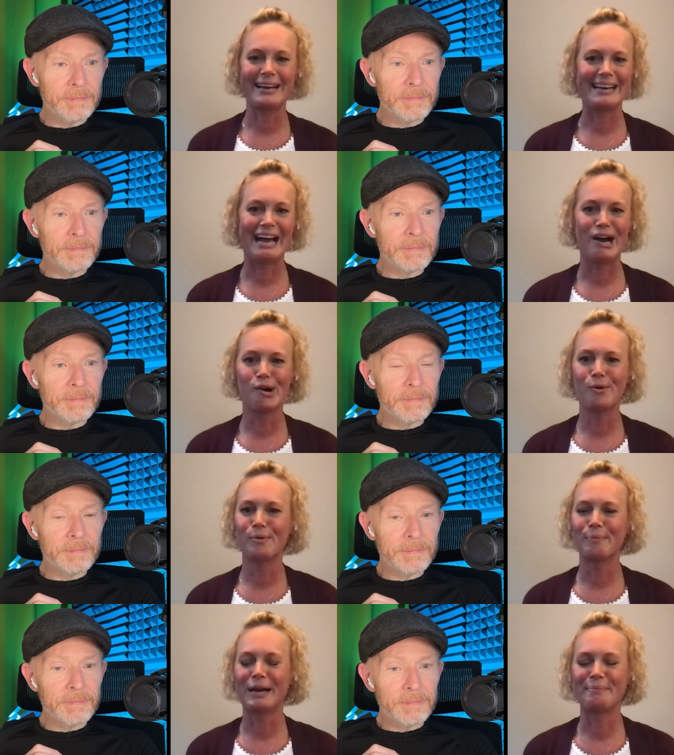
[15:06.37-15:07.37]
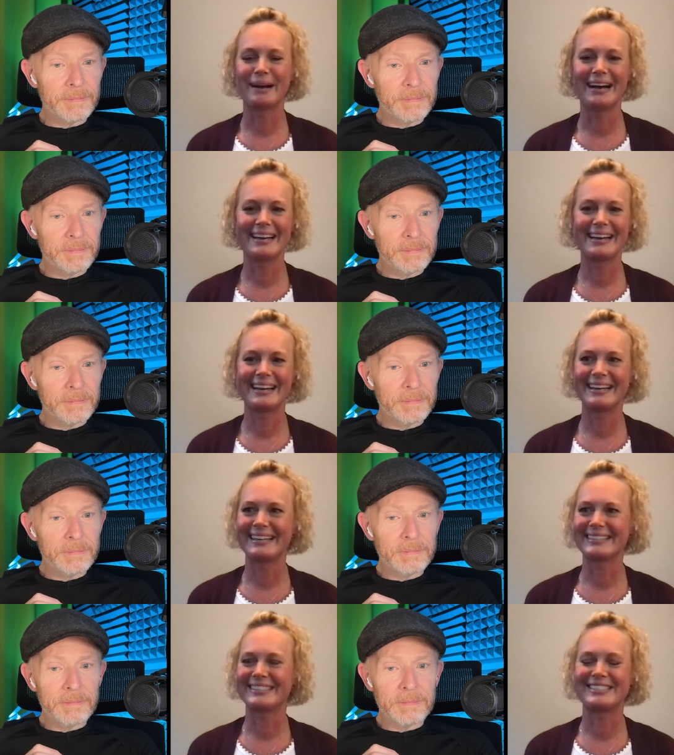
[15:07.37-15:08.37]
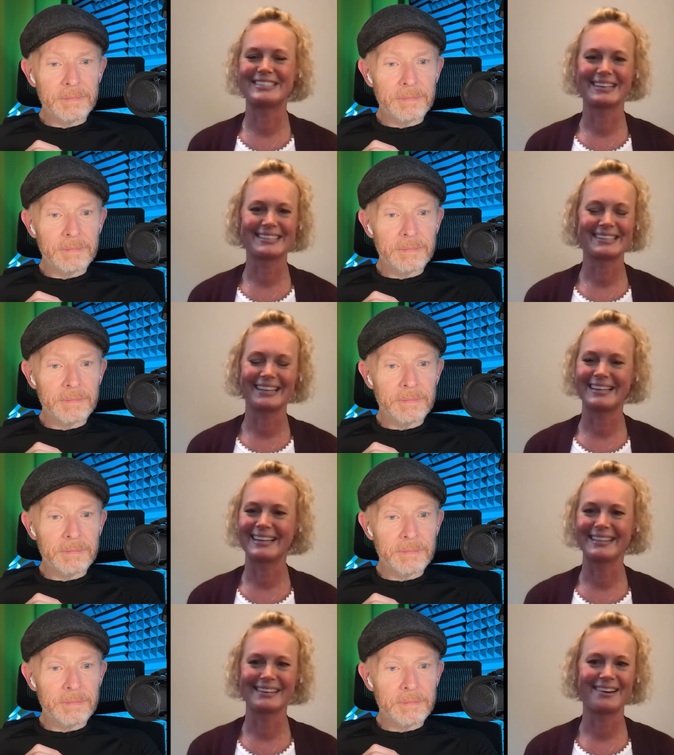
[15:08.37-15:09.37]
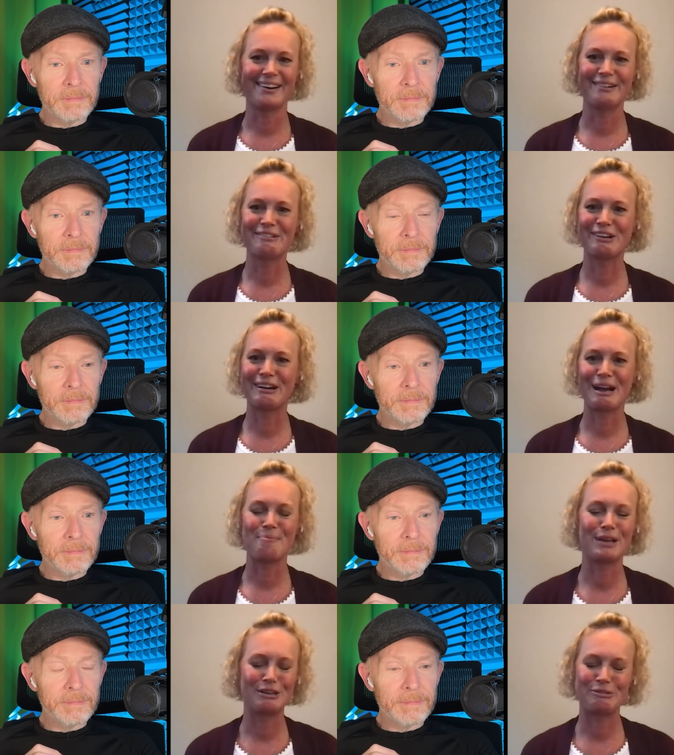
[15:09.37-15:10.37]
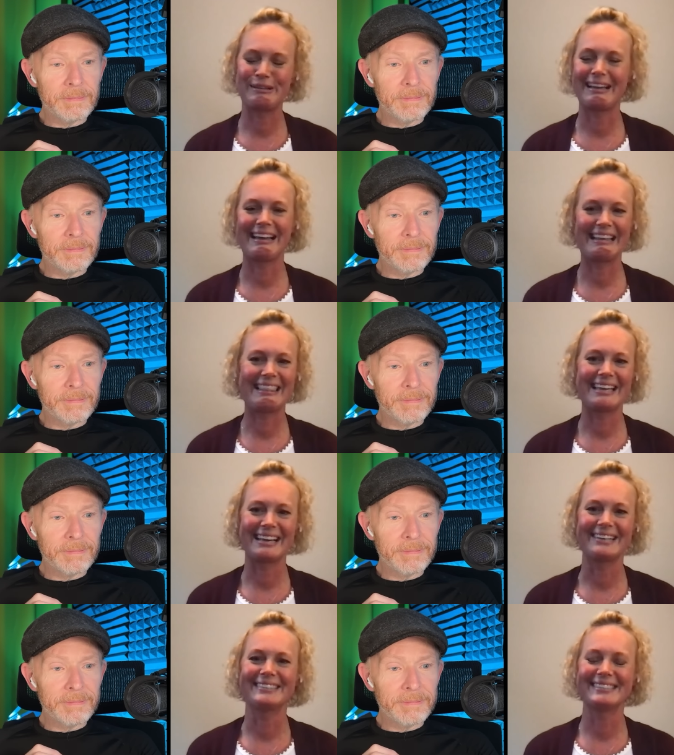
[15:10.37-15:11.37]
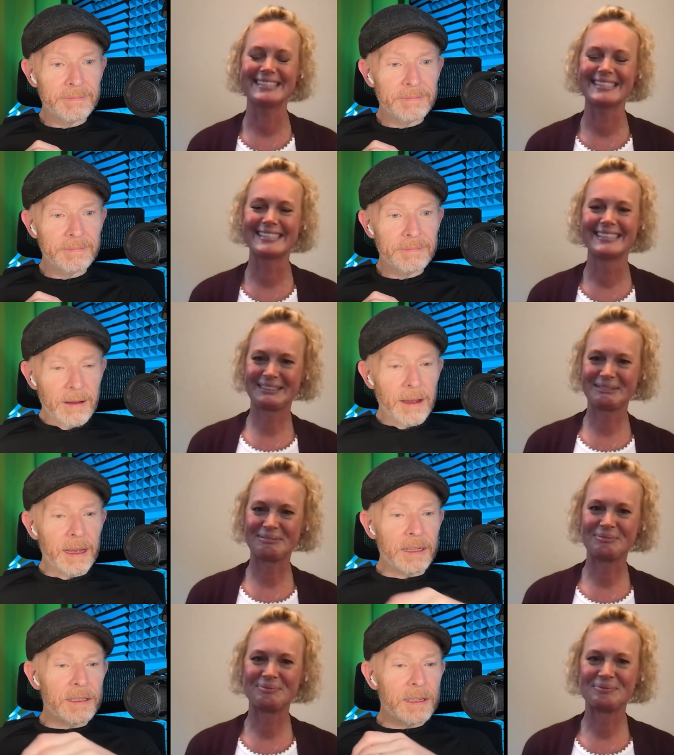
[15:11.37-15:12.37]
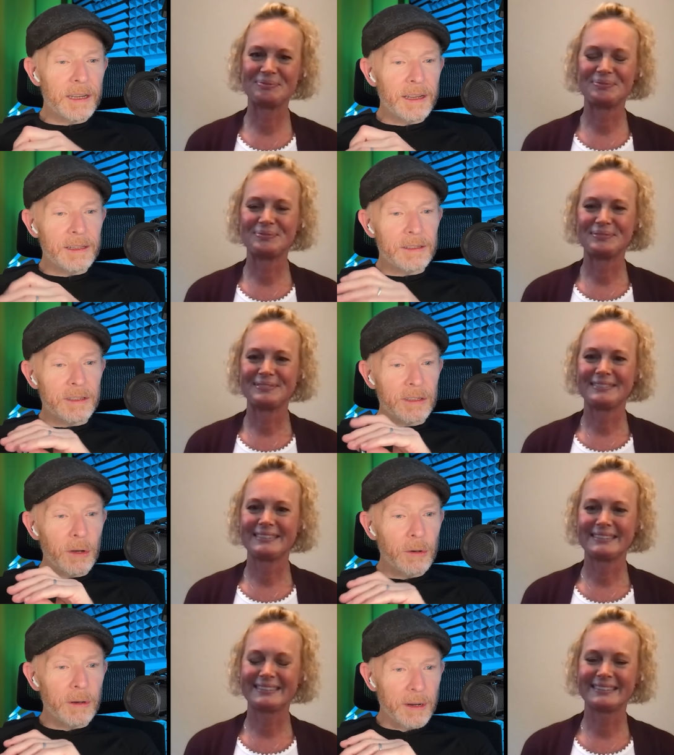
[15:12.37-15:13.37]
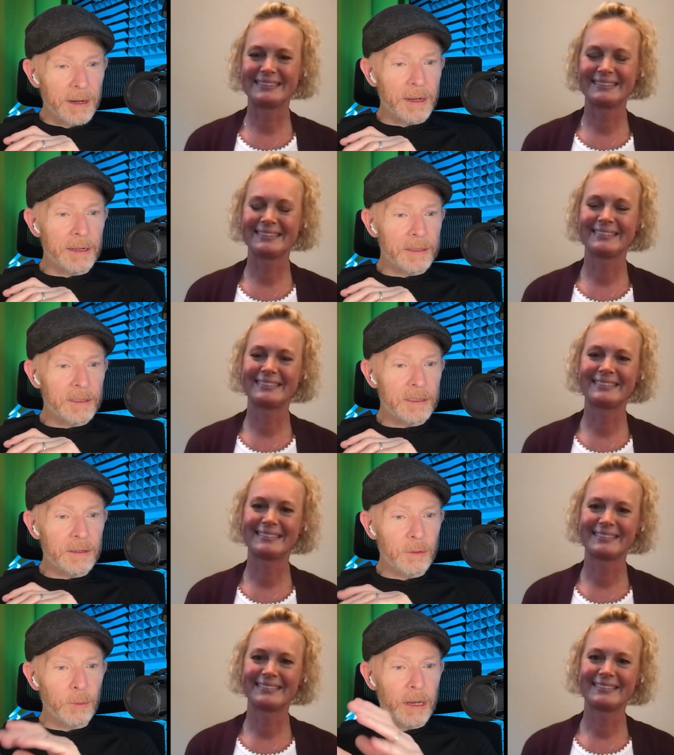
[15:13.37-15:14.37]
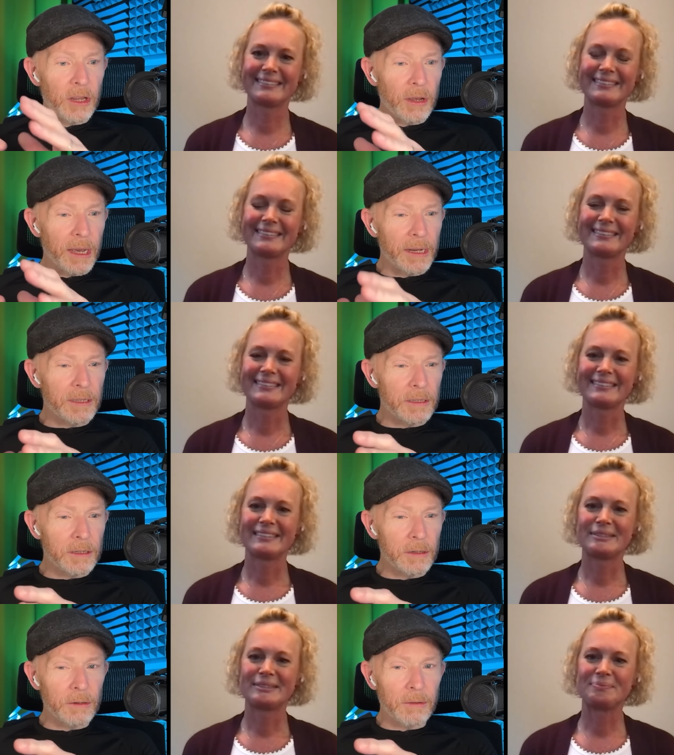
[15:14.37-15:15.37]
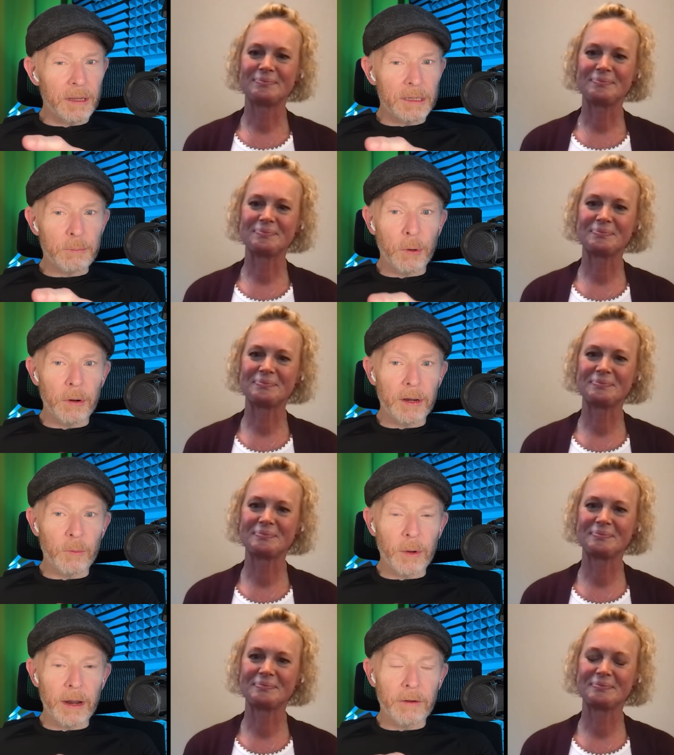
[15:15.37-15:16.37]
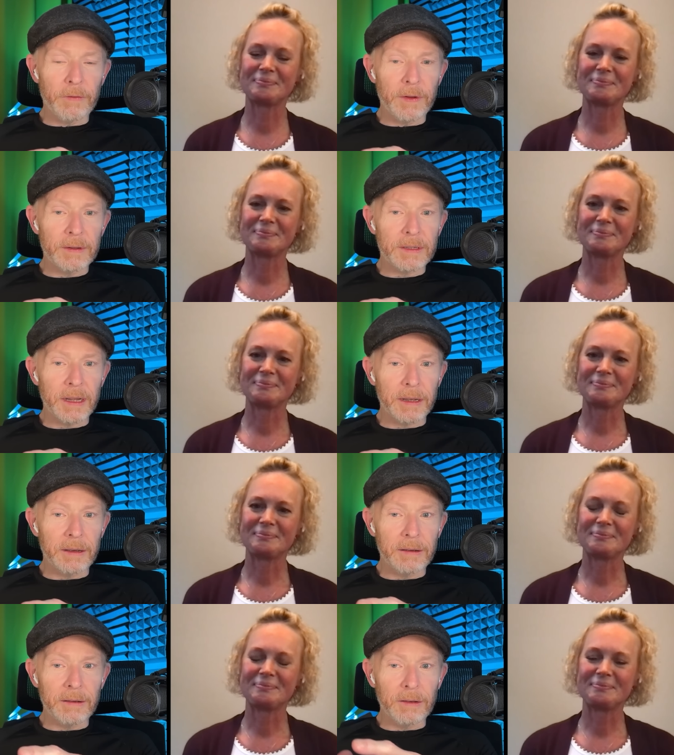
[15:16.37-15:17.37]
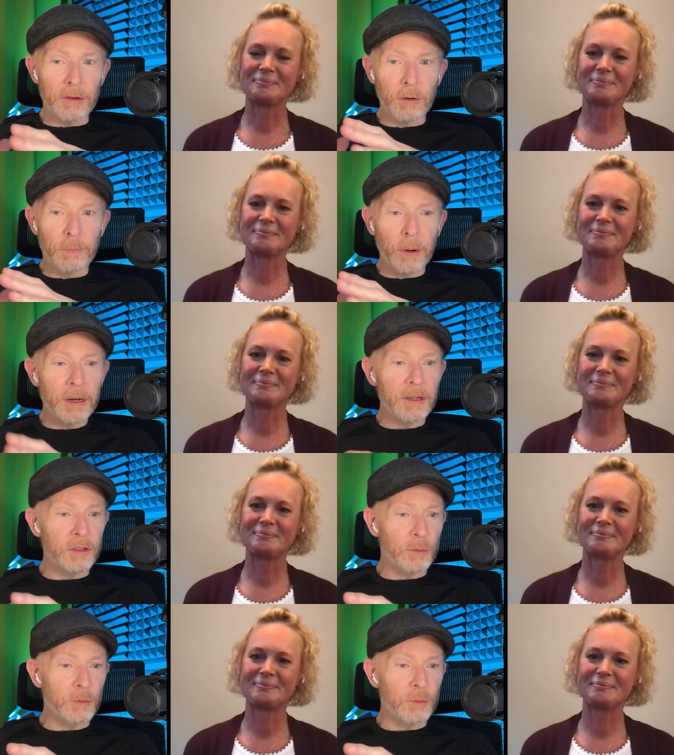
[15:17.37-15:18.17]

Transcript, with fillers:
Speaker 1: right now, my body is just liking the carnivore. I'm not doing anything else.
Speaker 2: It's it's so nice when you get to this point where it feels like your body